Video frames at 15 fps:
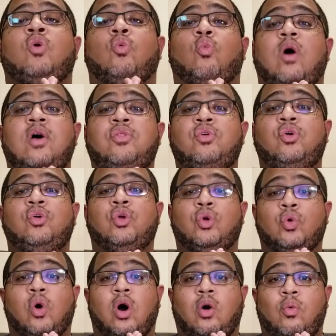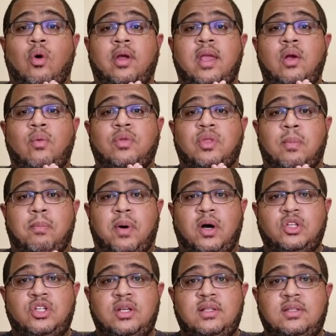whether you are working with a
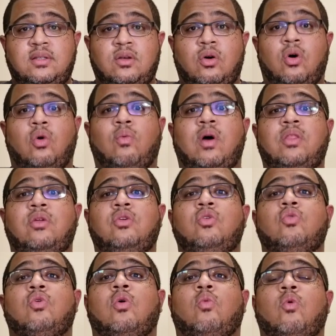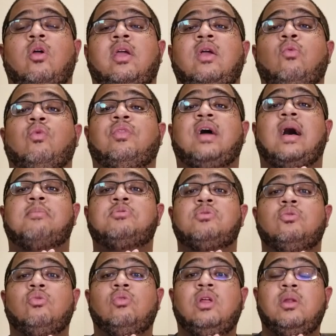budget or whether you are working with
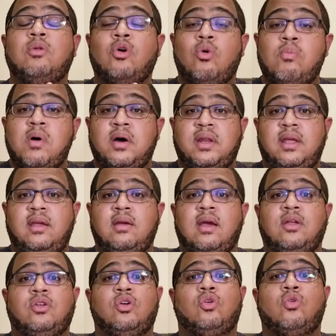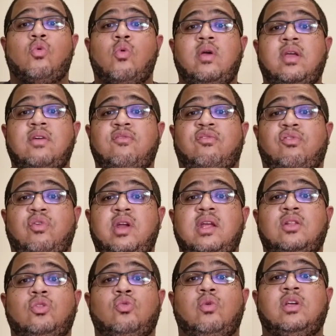absolutely no money and you're going in free
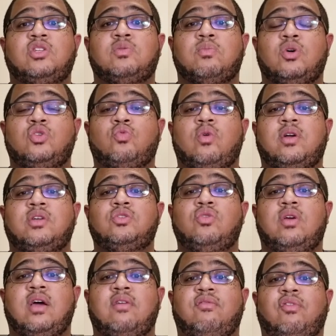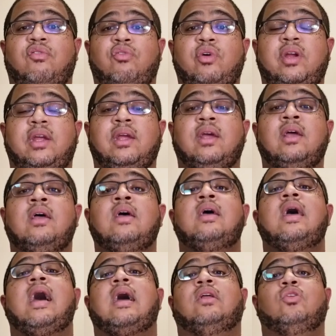and doing as much work as you can for free,
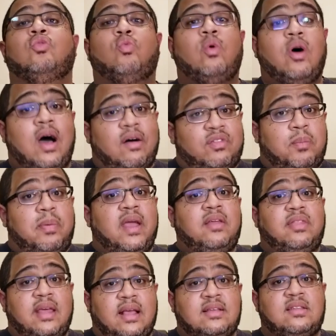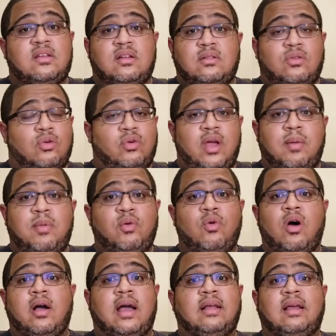and you will have to pay things. That, don't get me
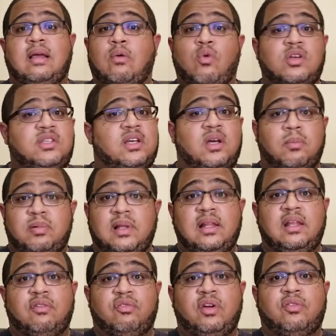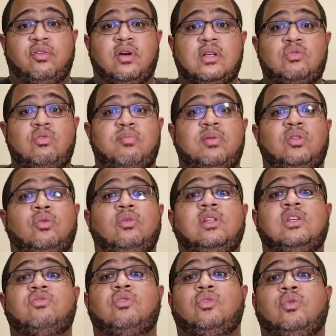wrong, it wasn't completely free for us. We've been doing
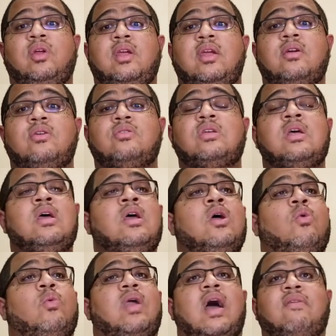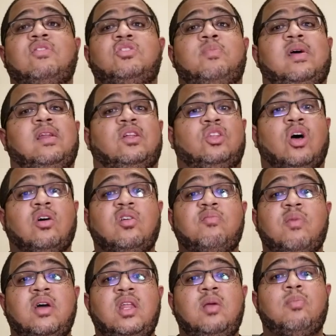this for 3 years. We haven't spent a ton of
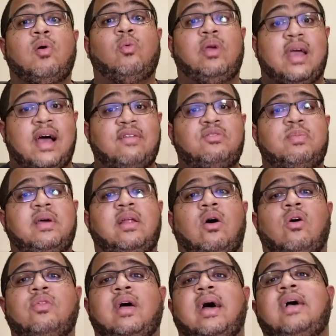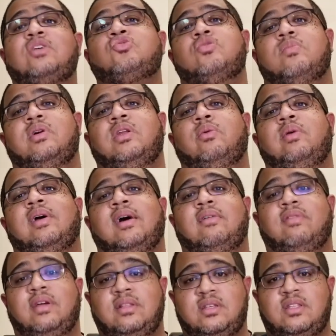money, but we have spent all the extra money we
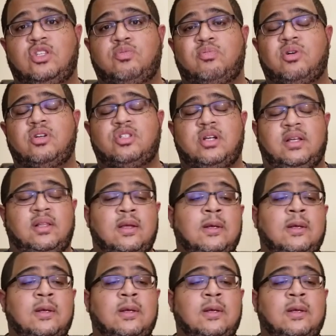have into this project.